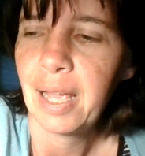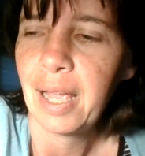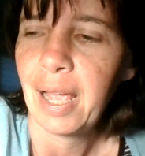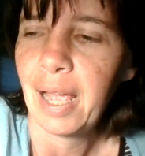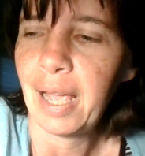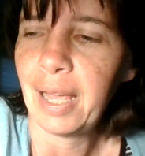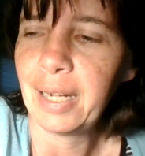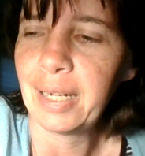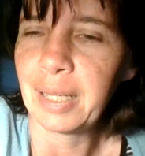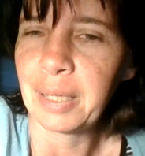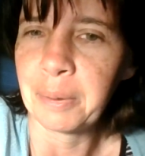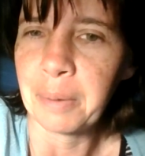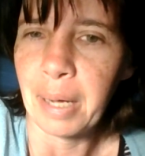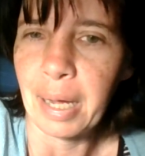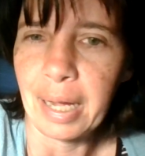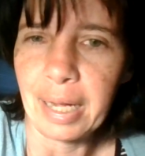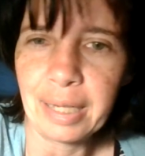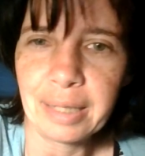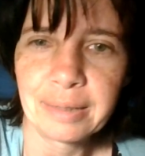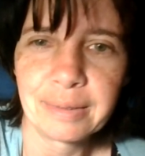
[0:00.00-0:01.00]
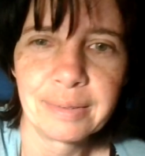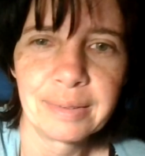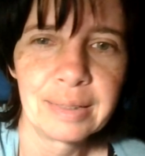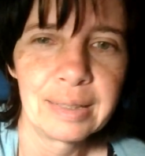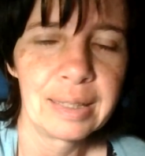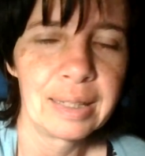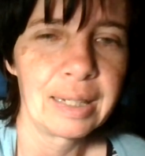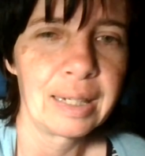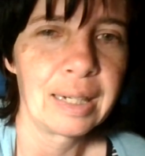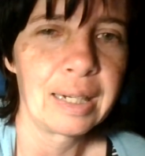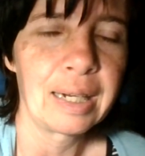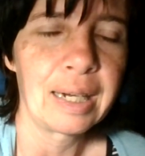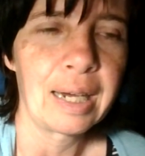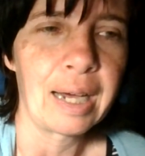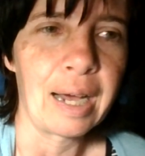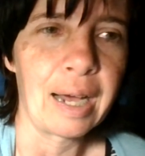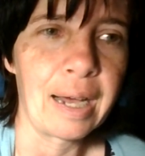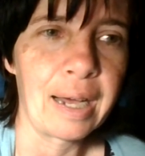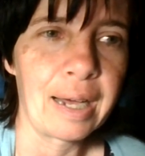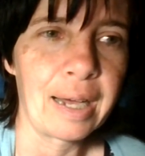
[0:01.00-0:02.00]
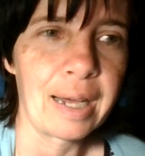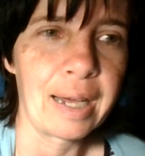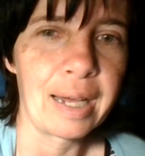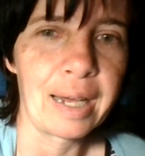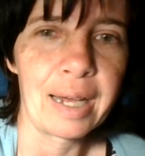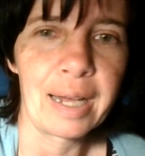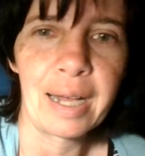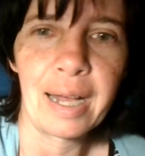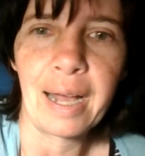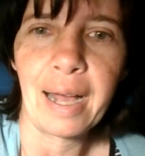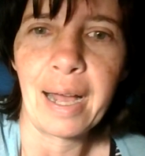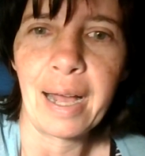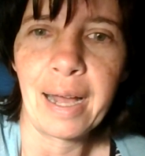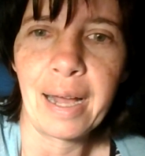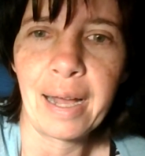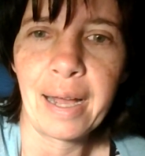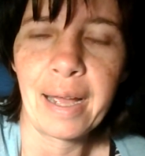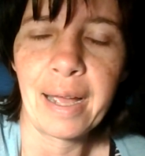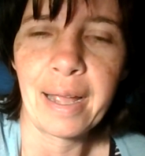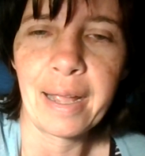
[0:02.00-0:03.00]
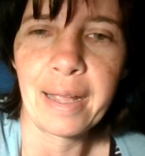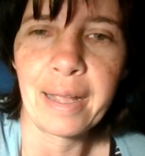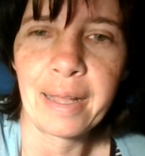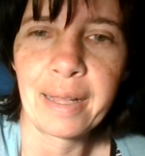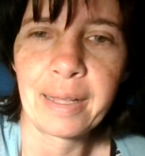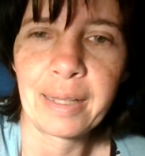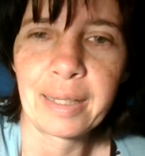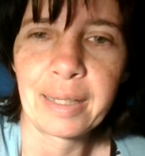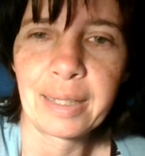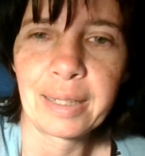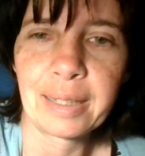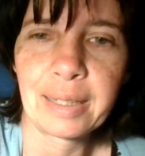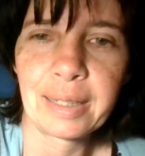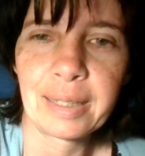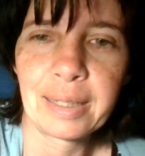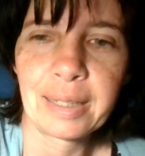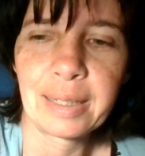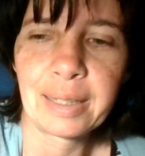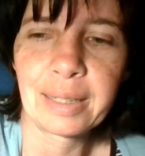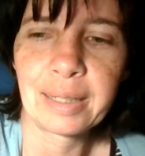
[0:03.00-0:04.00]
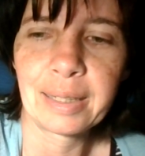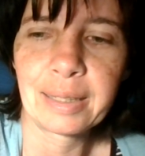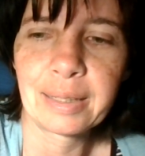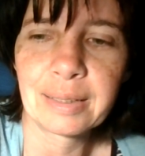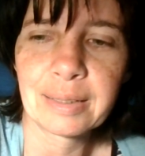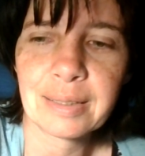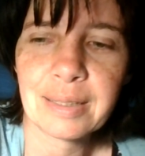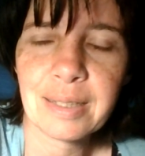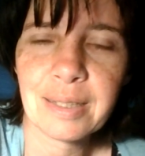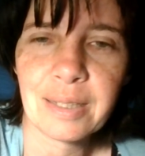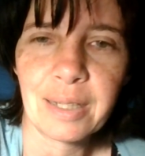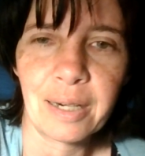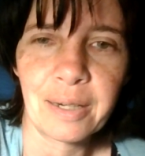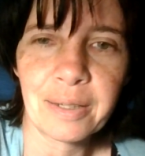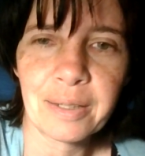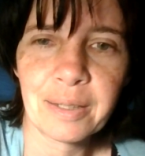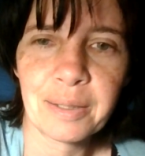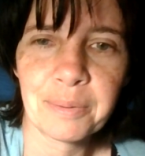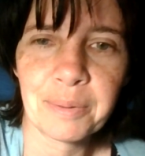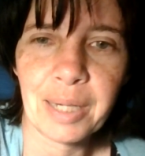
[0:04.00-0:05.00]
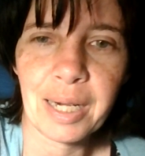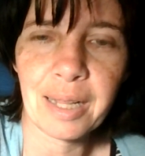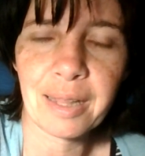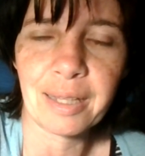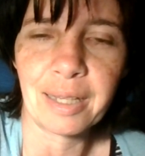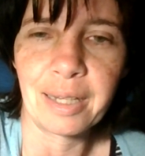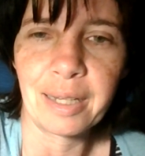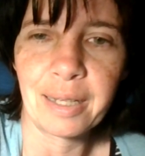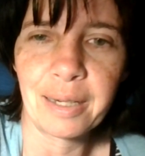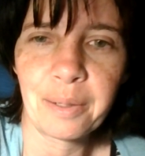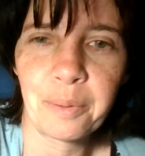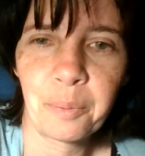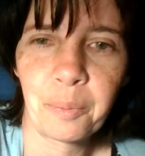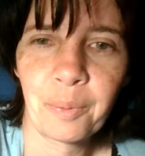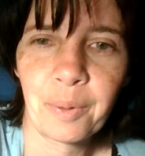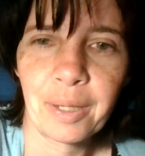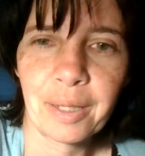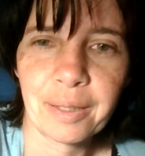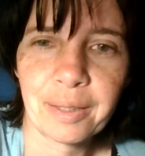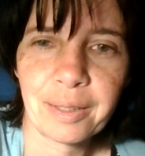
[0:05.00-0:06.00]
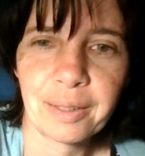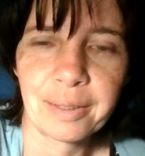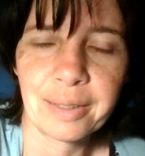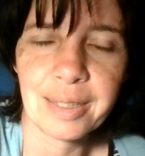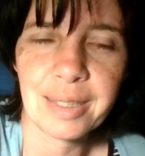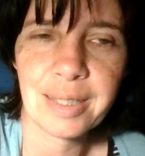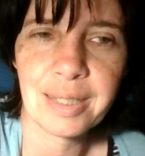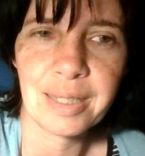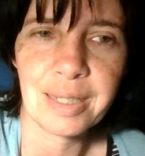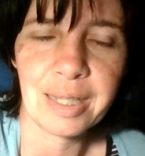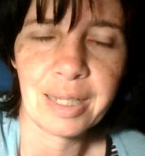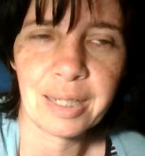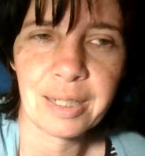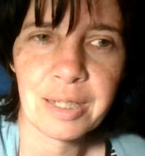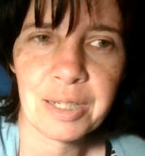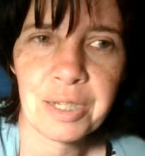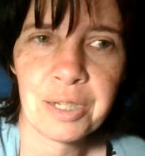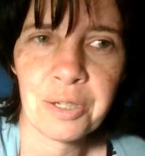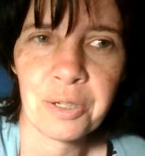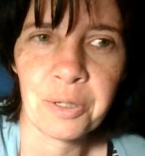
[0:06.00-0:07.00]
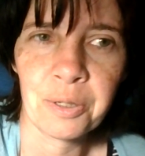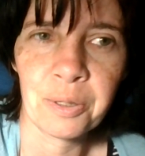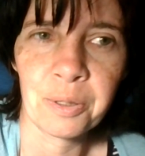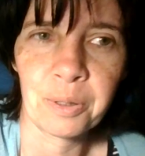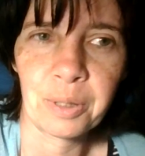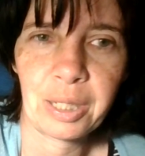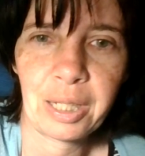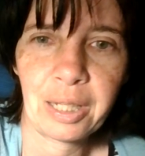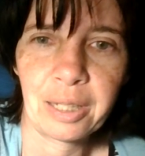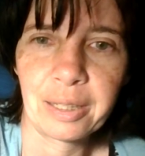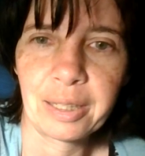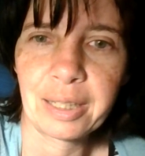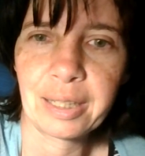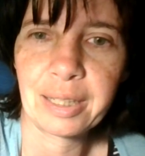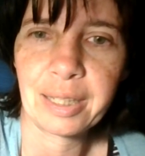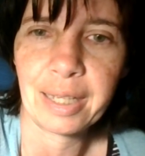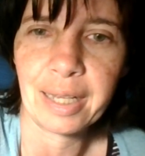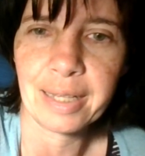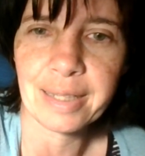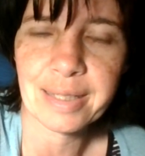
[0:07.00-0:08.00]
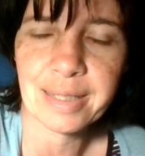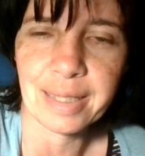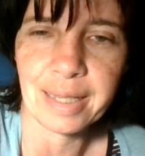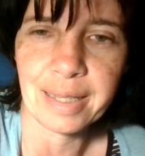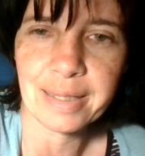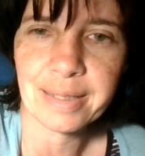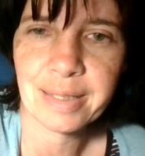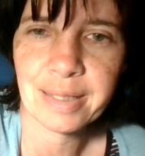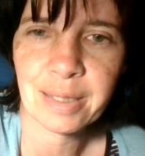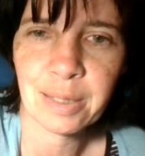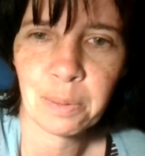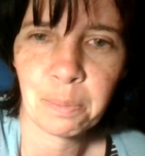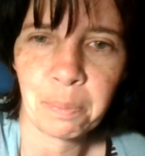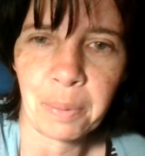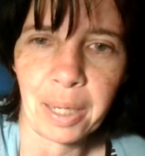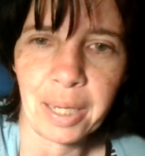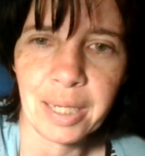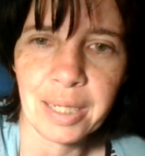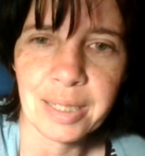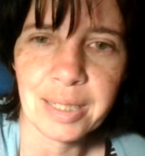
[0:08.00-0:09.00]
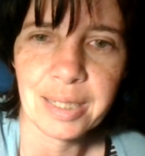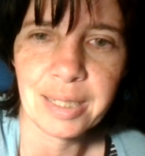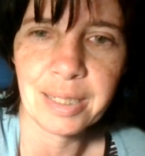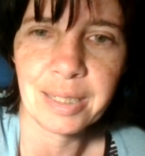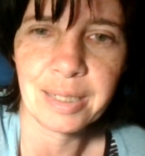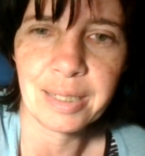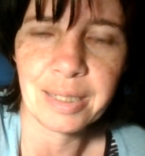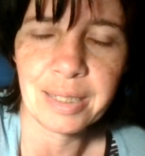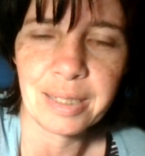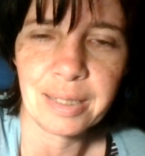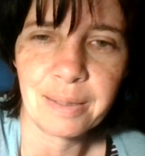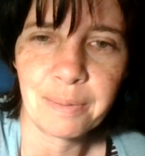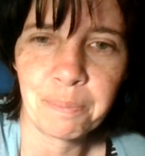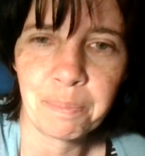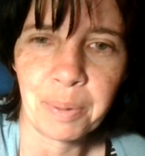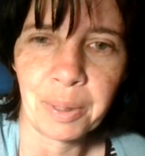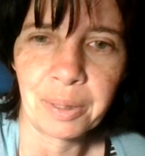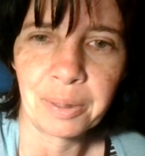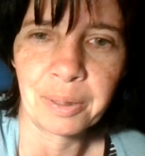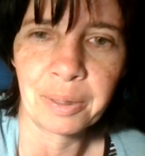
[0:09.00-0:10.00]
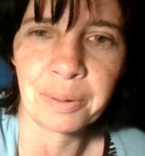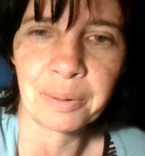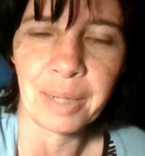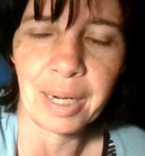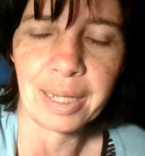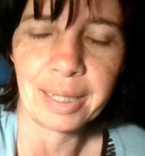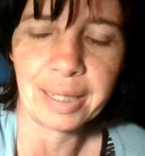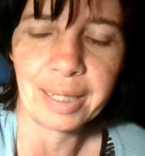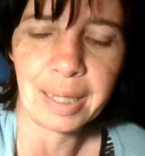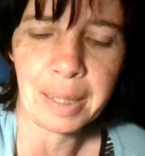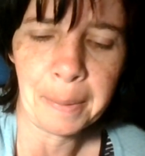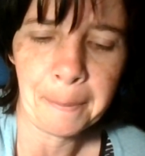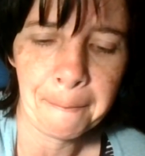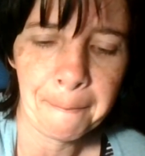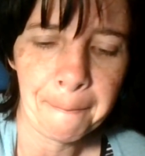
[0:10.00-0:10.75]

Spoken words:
Anyway, I started the Readathon with listening to Killing the SS by Bill O'Reilly,